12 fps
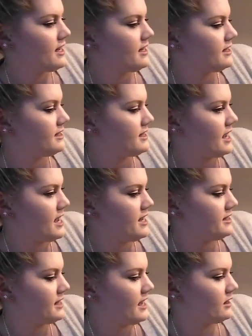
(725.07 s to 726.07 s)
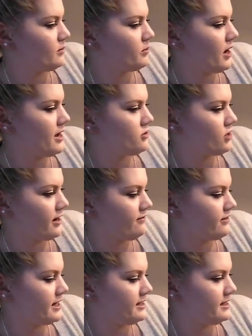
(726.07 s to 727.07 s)
it says, At the pond,
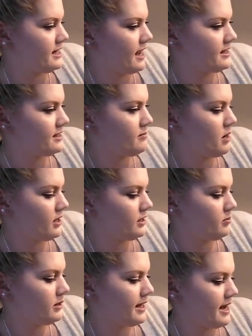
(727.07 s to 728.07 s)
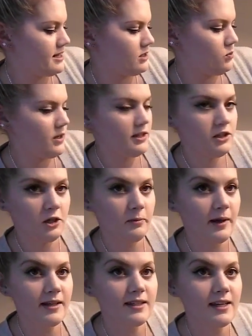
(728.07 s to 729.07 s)
dragonflies dance among the plants. What's your
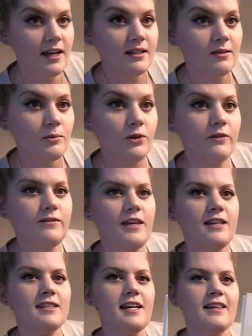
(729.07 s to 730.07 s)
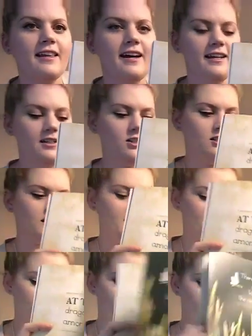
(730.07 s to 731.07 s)
best dance move? Things like that. It just
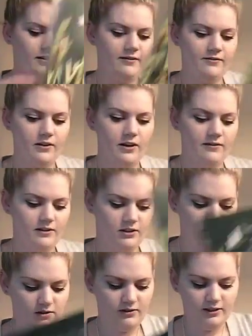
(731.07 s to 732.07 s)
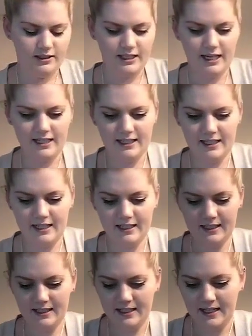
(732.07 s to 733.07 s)
gets Bella involved and she really likes it.
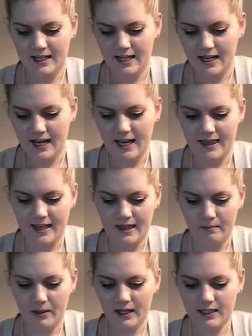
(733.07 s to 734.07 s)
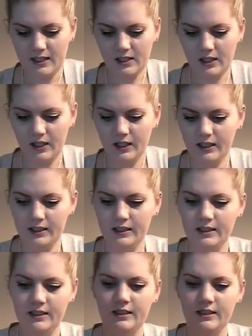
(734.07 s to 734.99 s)
And then the puzzle